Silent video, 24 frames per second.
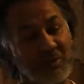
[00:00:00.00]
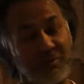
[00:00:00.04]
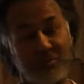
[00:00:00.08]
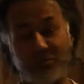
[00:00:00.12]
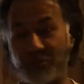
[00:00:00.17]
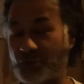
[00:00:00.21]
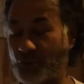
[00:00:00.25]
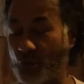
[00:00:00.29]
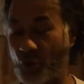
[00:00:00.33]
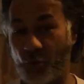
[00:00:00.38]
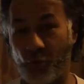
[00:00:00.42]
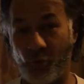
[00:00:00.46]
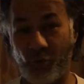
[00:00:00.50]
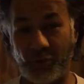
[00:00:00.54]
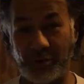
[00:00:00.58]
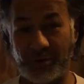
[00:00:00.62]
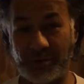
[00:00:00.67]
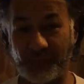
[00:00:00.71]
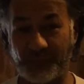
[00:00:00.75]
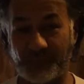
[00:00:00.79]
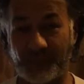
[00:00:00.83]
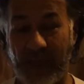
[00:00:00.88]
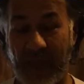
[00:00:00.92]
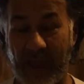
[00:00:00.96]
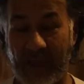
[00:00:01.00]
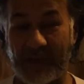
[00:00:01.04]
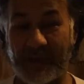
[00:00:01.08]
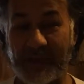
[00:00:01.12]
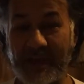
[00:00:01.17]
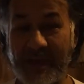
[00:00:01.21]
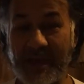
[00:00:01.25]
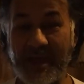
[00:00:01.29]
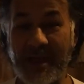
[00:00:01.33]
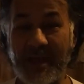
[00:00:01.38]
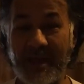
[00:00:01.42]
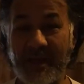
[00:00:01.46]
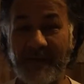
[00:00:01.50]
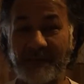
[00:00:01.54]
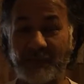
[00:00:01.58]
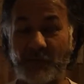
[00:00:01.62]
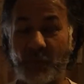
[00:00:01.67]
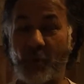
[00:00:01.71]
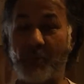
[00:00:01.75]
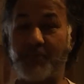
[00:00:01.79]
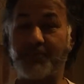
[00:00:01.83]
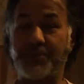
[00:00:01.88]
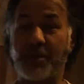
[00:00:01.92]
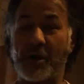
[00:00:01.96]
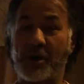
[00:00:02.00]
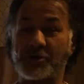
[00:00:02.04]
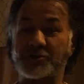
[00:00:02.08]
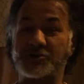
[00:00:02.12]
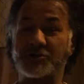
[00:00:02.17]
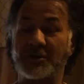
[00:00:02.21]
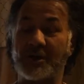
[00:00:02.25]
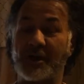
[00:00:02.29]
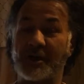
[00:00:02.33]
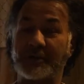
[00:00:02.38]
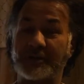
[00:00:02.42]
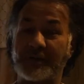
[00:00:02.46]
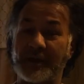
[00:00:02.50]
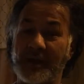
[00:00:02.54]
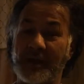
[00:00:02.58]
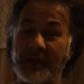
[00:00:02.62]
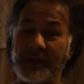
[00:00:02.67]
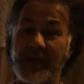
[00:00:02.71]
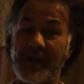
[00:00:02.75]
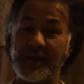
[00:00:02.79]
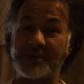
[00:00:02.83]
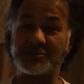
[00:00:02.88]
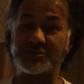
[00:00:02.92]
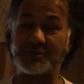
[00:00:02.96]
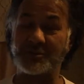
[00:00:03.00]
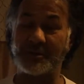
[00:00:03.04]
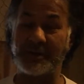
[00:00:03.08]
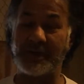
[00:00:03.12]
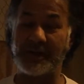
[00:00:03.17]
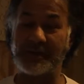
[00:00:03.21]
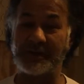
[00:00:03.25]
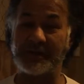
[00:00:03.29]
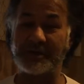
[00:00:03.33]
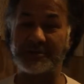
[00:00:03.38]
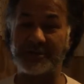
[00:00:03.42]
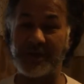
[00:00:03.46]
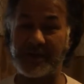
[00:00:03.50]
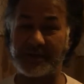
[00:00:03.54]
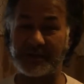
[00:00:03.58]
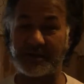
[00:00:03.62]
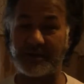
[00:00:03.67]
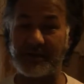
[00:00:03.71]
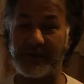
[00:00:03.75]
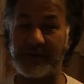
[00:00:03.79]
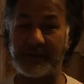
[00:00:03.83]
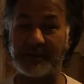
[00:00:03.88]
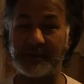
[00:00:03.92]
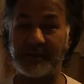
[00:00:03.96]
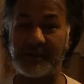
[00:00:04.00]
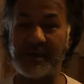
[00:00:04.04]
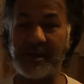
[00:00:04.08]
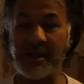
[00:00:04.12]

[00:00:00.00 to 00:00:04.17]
No effect, no personality against you, ladies and gentlemen.